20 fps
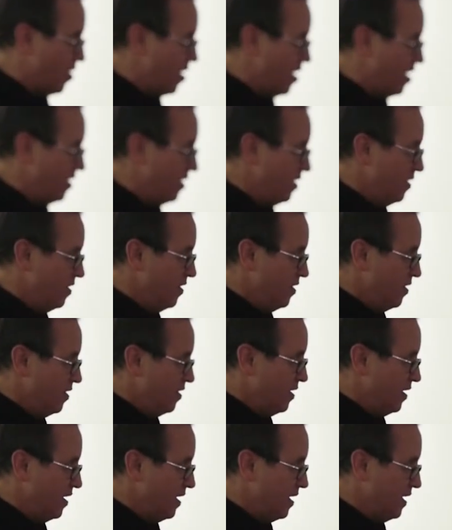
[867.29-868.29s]
apart.
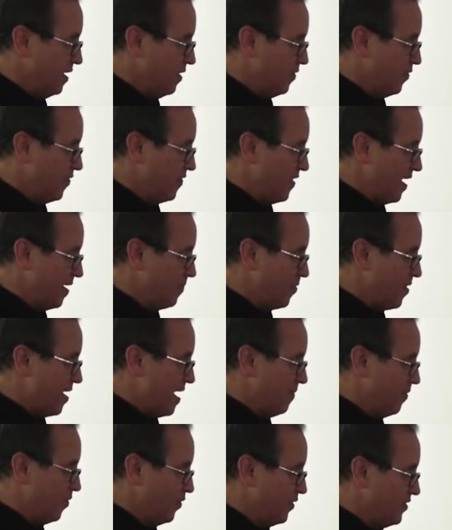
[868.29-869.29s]
We've got a
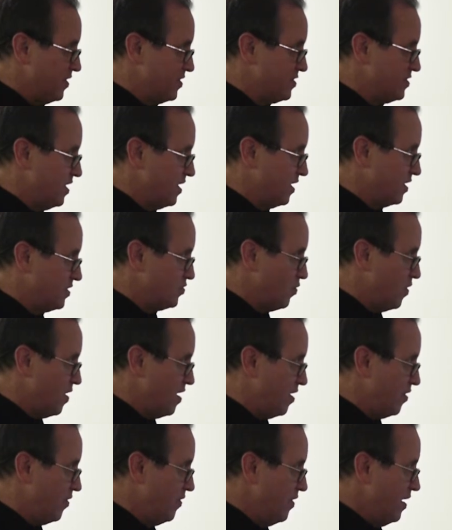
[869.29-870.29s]
problem with this thing
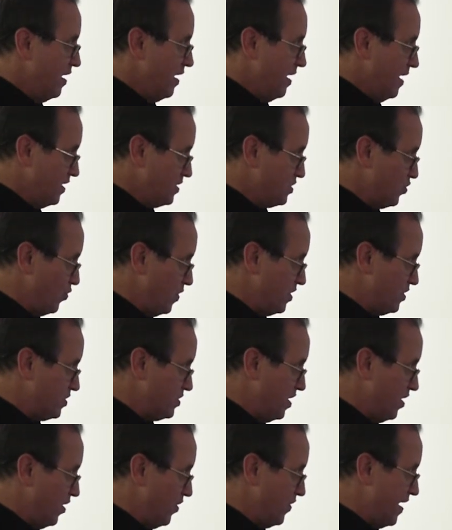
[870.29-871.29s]
as well. And so
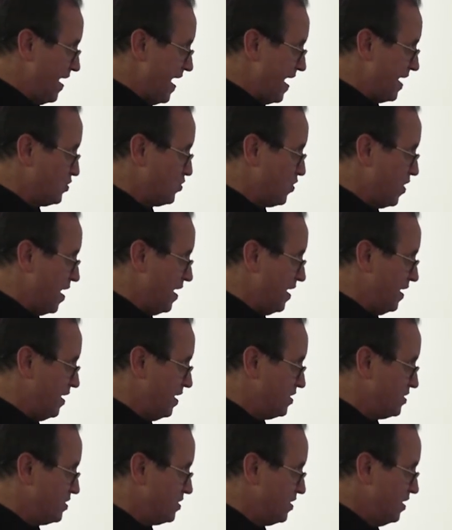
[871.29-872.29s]
what you see on the
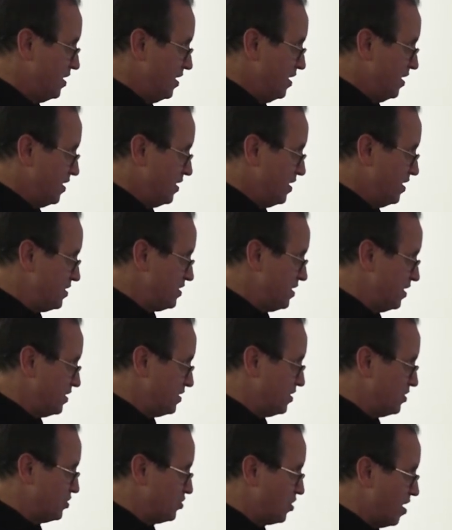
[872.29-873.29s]
x-ray is
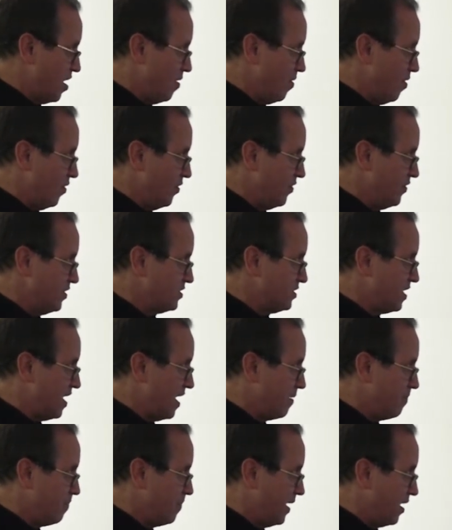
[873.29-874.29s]
this thing's in trouble.
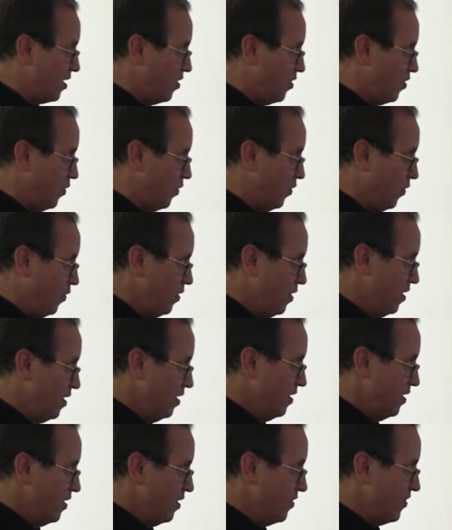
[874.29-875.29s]
This has got a big old
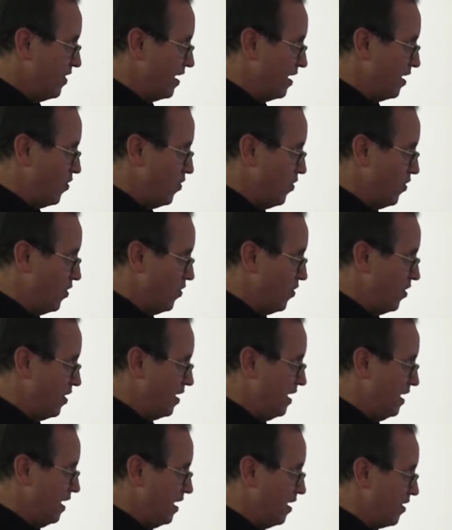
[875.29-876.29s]
thing going
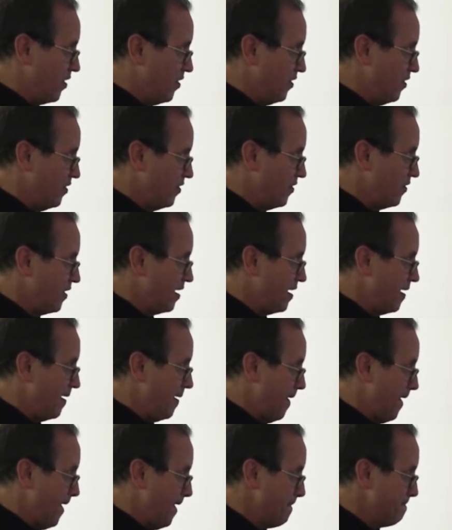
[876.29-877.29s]
on here.
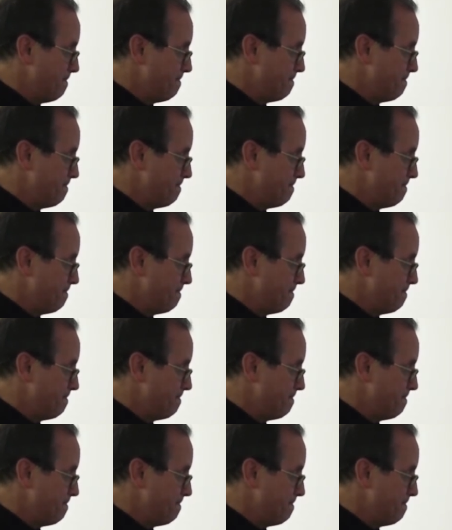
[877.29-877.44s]
Okay?